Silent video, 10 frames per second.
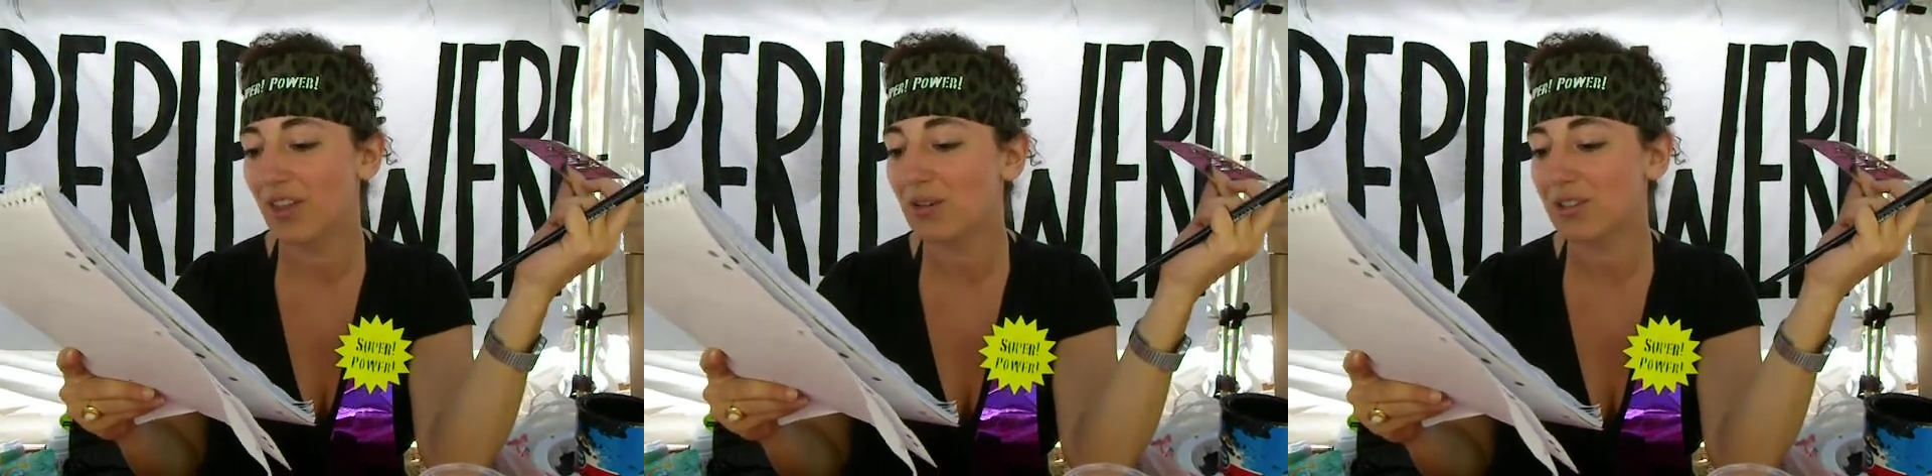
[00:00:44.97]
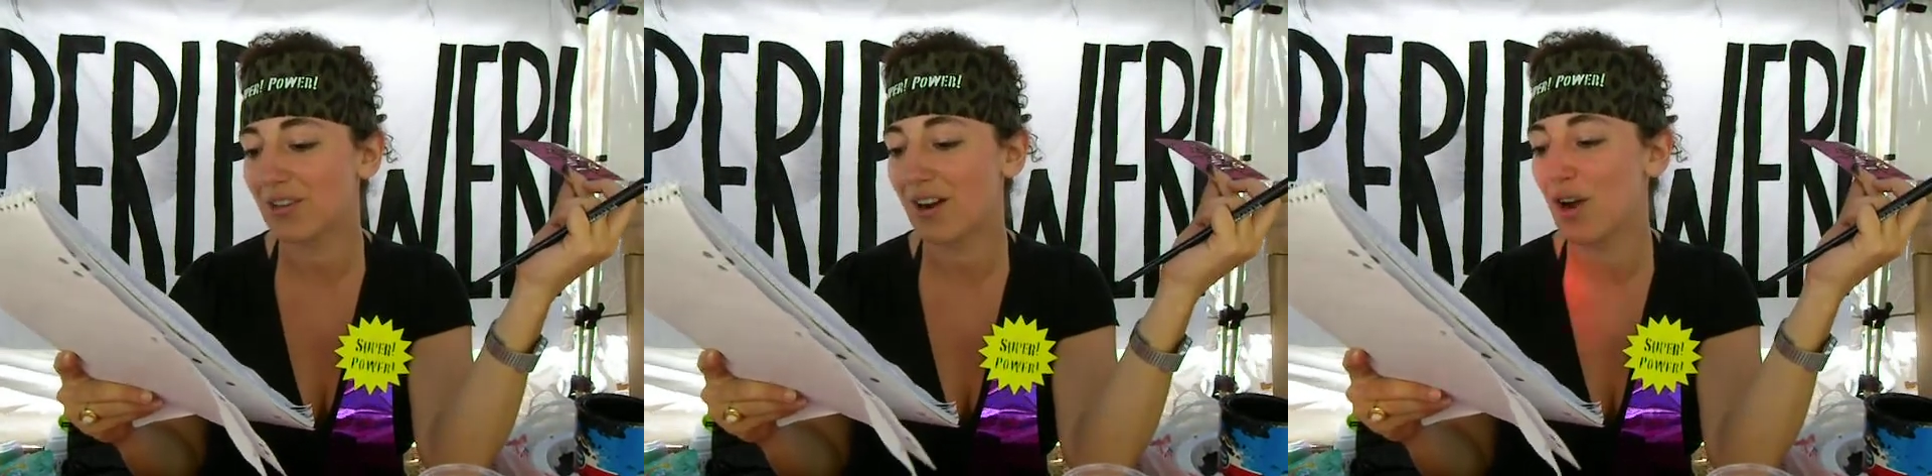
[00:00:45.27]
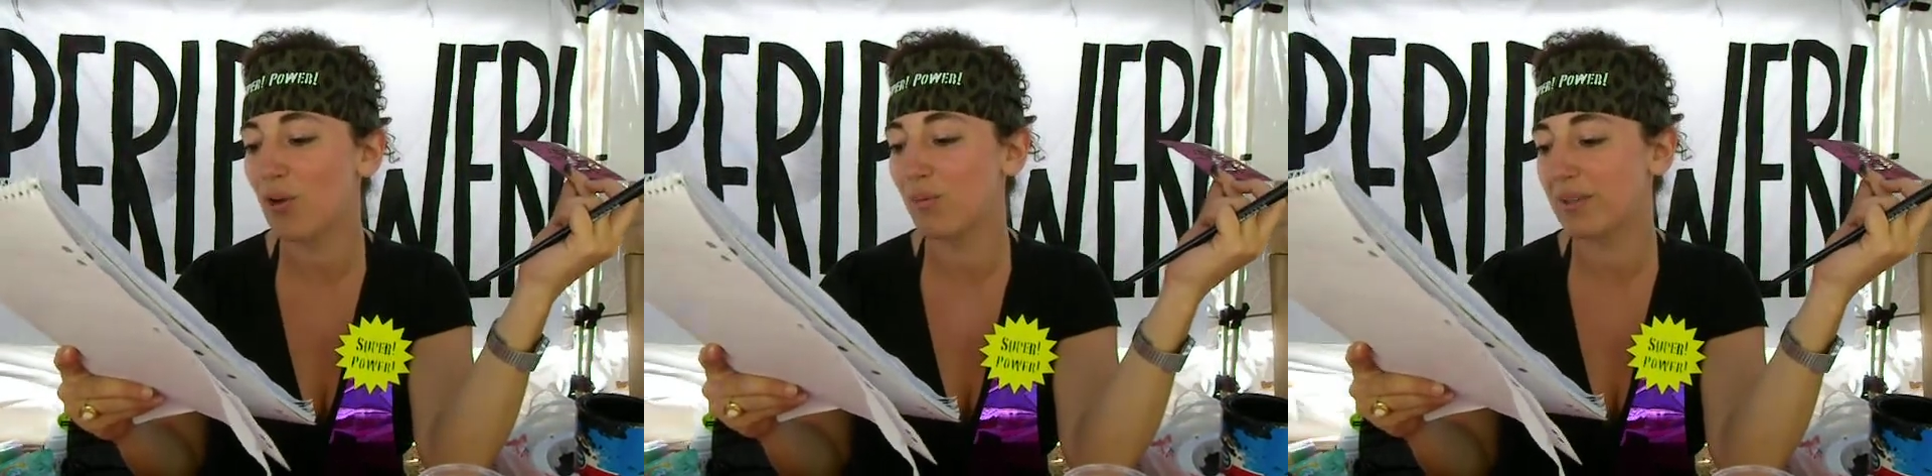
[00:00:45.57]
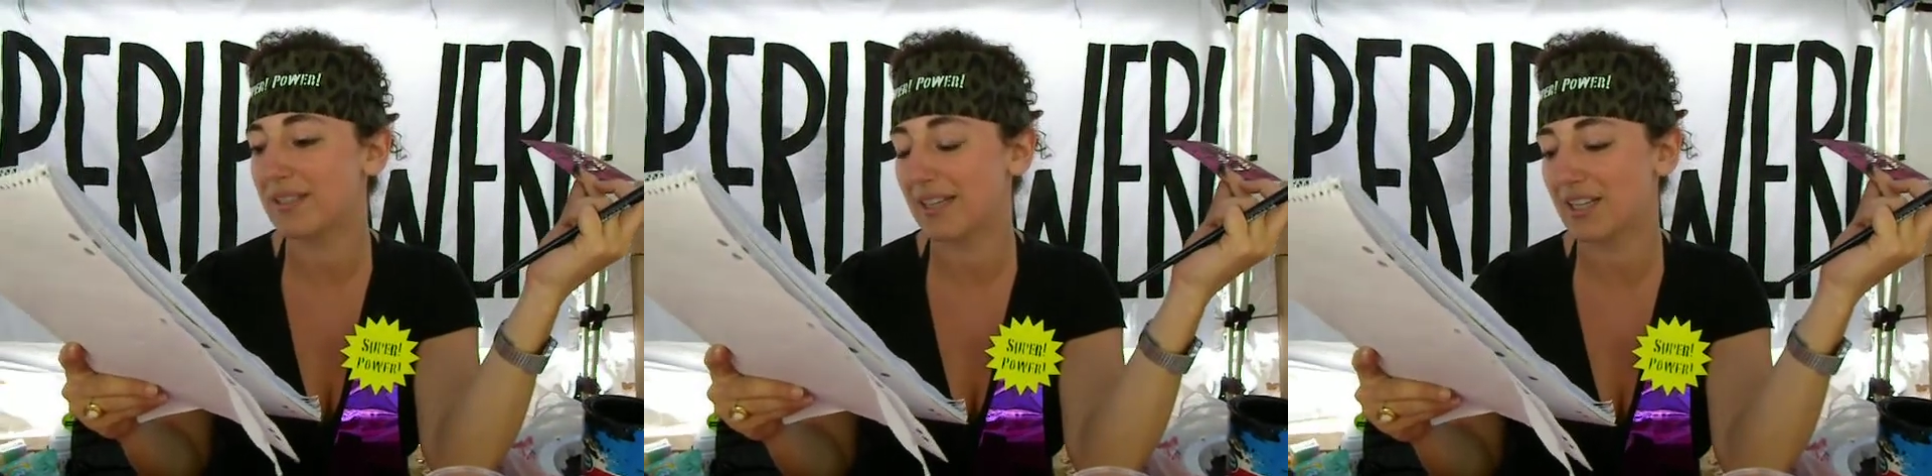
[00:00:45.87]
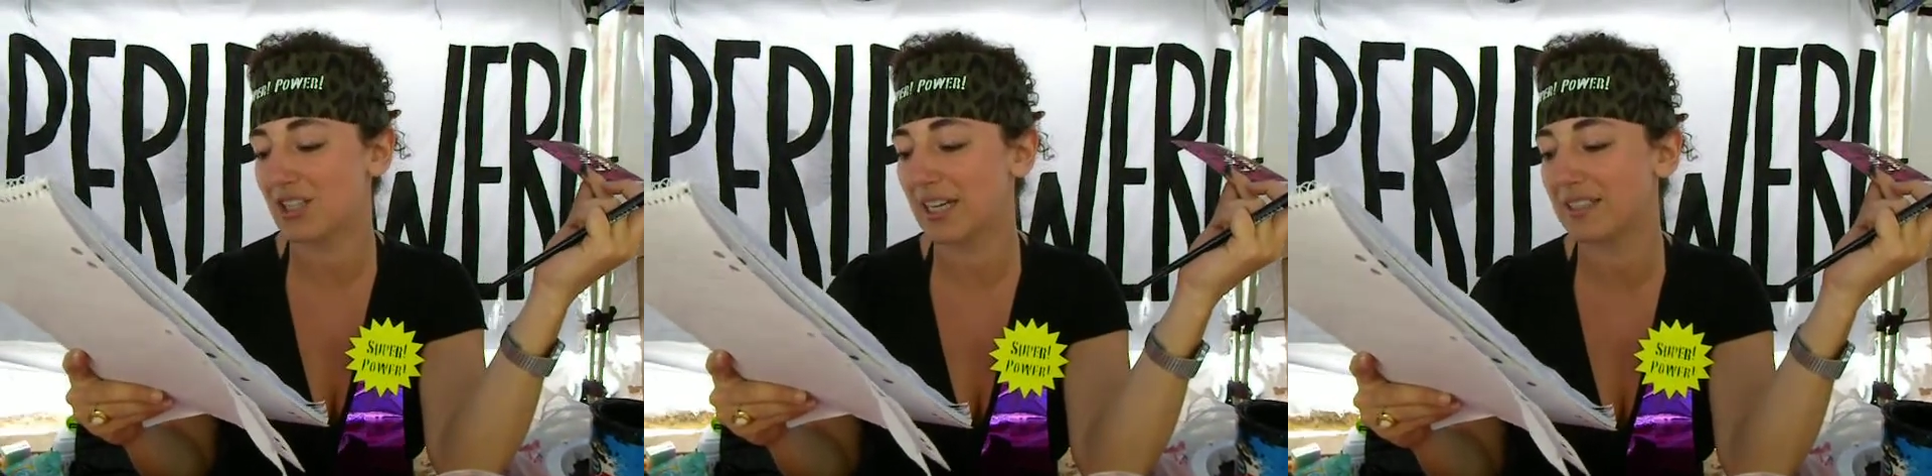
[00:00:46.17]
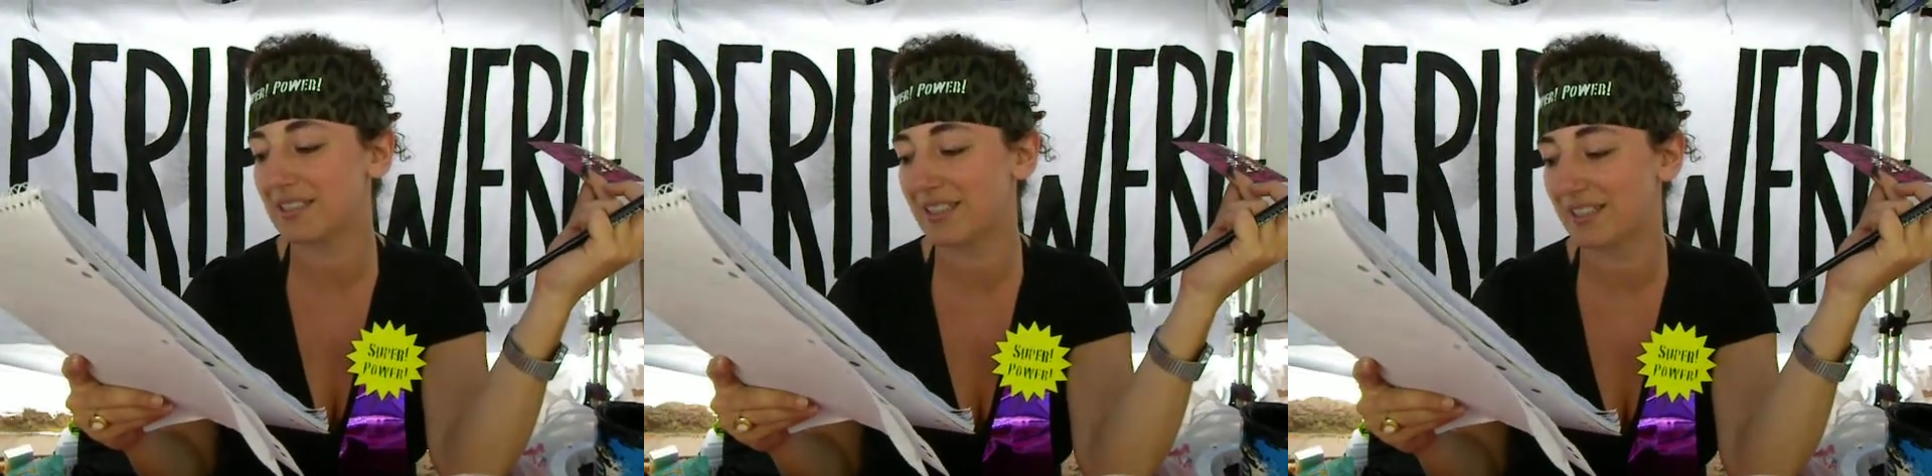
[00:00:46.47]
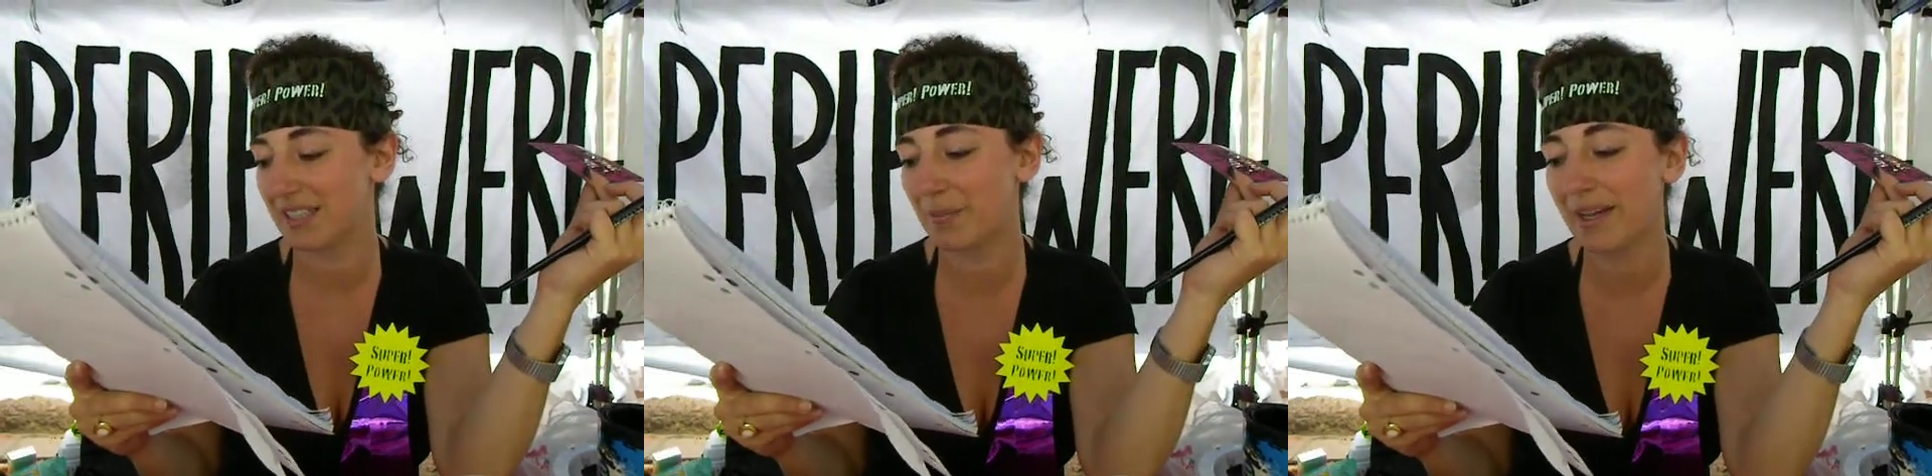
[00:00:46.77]
Those who are homeless are
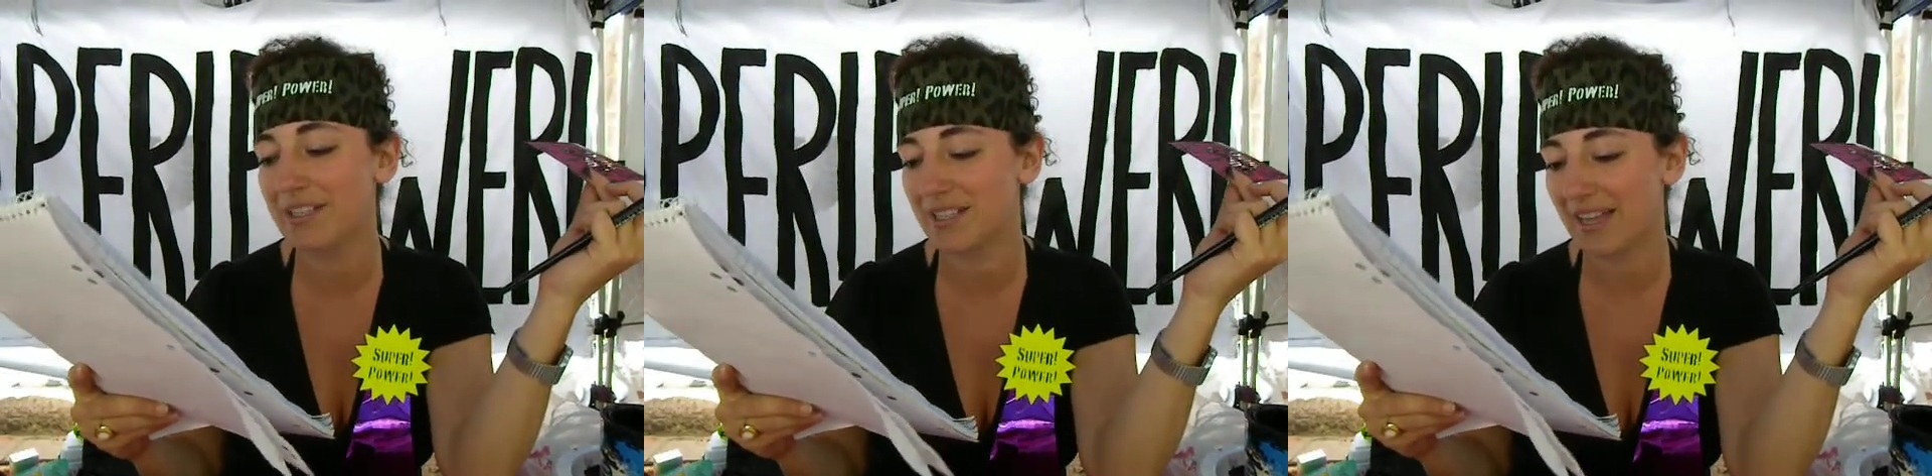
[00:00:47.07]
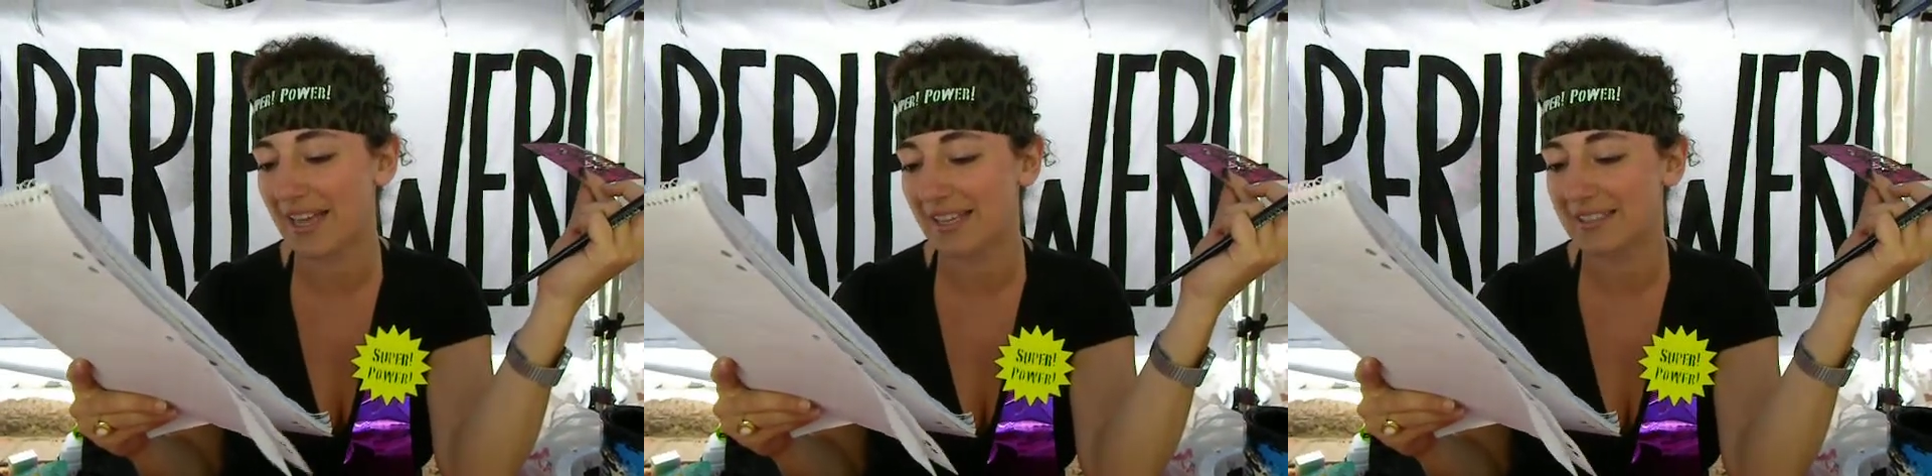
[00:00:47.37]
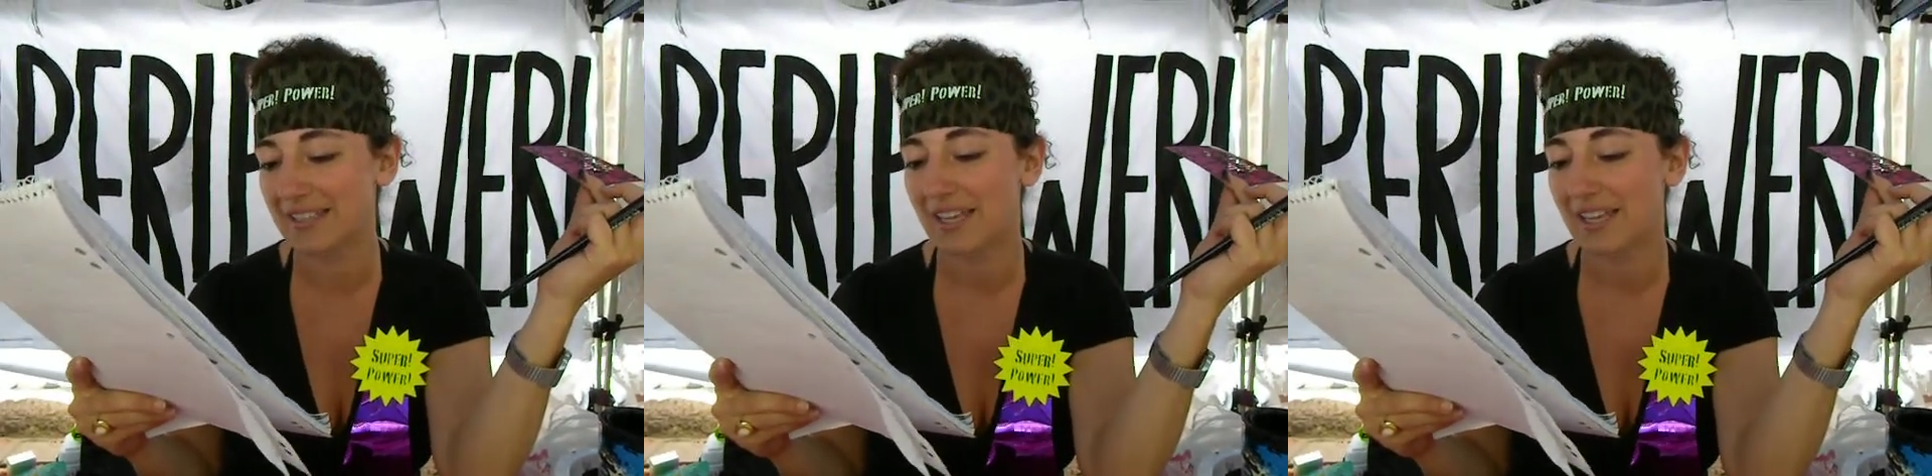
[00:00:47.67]
sheltered. Imagine that.